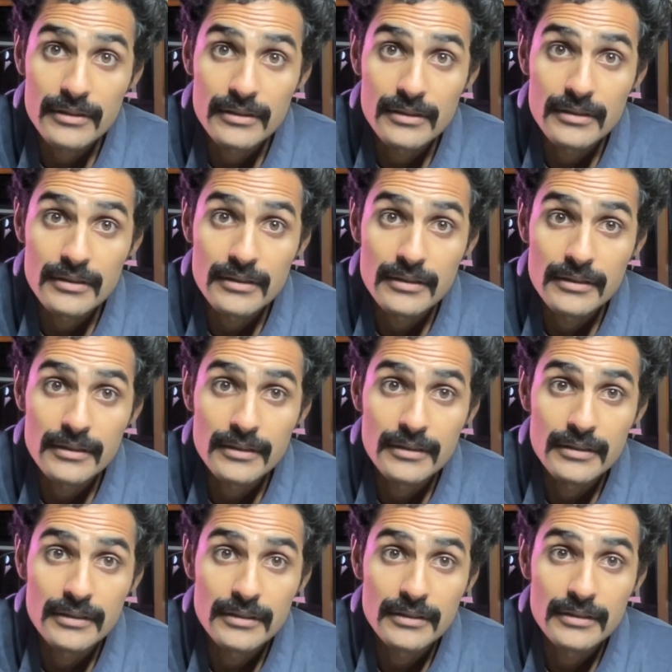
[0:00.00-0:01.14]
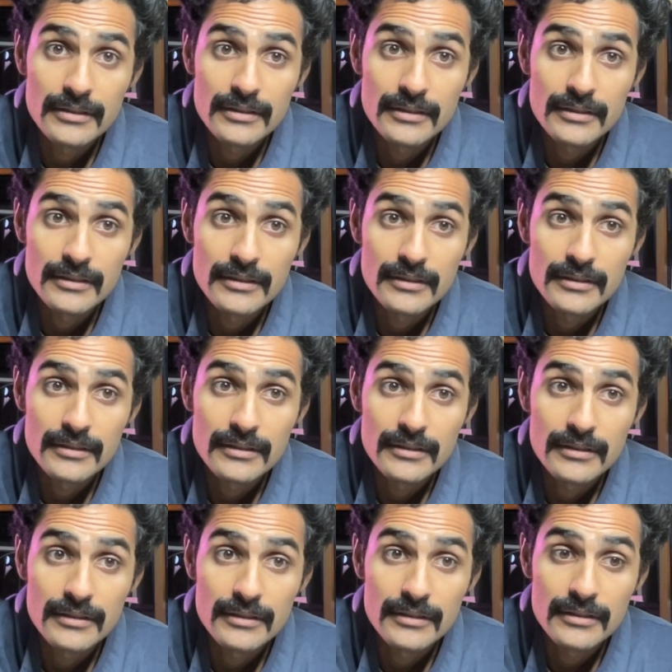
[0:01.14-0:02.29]

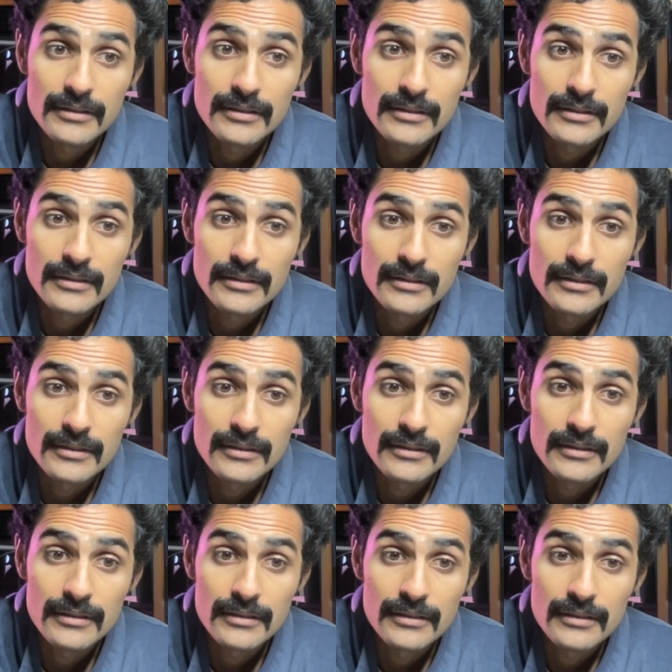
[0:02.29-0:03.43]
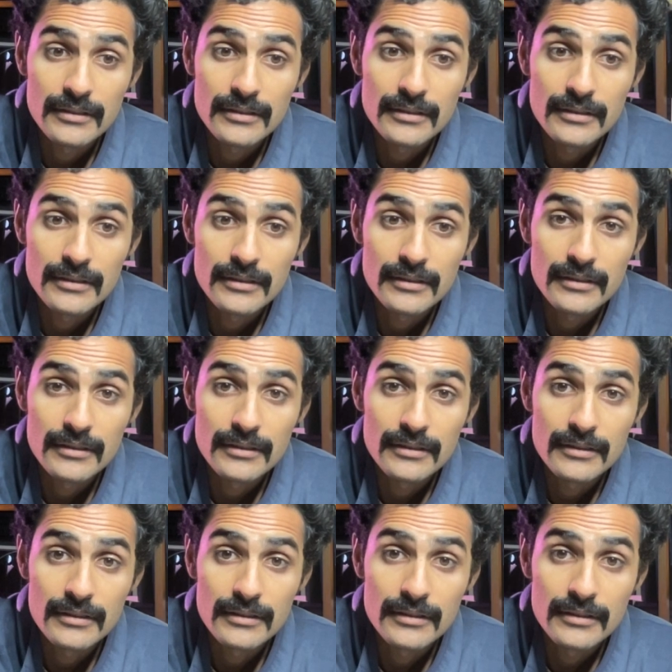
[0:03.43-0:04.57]

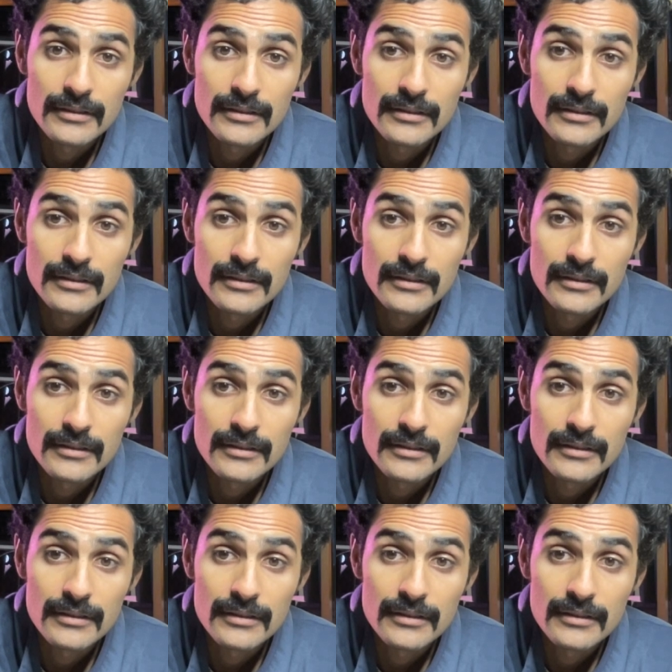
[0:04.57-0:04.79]
(silence)